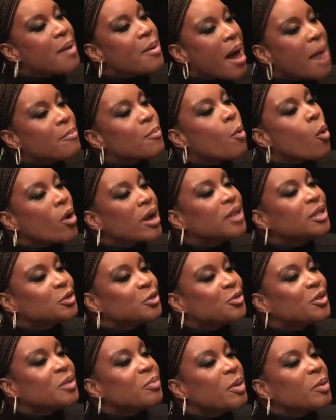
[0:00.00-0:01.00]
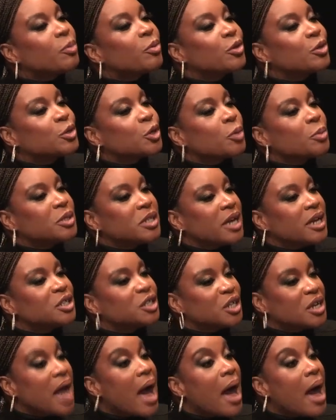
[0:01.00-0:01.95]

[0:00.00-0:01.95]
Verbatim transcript: I, I'm more interested in people's interpretation.